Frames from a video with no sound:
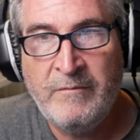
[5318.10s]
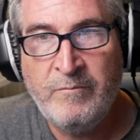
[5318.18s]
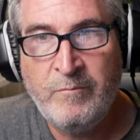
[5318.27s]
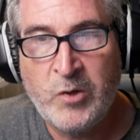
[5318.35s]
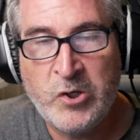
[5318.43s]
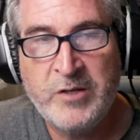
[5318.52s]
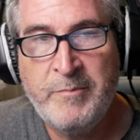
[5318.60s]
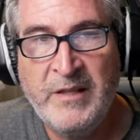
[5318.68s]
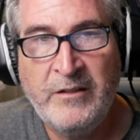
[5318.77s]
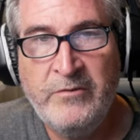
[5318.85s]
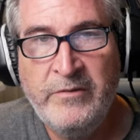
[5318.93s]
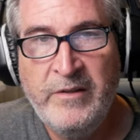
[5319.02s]

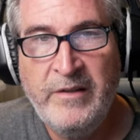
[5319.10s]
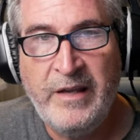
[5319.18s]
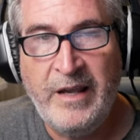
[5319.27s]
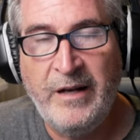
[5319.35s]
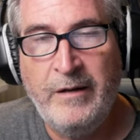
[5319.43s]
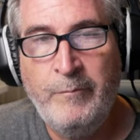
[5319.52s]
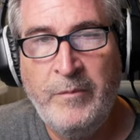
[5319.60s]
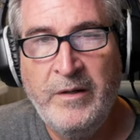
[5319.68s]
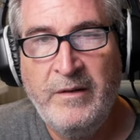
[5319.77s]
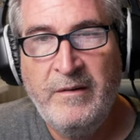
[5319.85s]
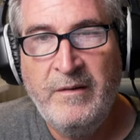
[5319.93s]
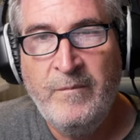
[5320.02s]
marshmallow in them
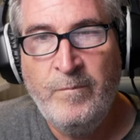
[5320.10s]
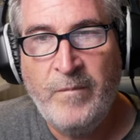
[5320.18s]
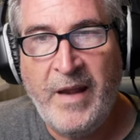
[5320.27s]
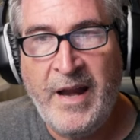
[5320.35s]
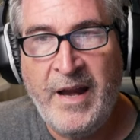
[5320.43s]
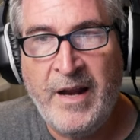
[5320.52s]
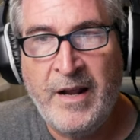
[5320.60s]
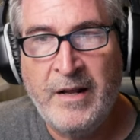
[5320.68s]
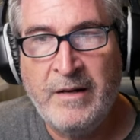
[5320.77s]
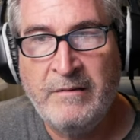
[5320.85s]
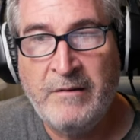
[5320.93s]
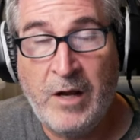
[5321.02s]
and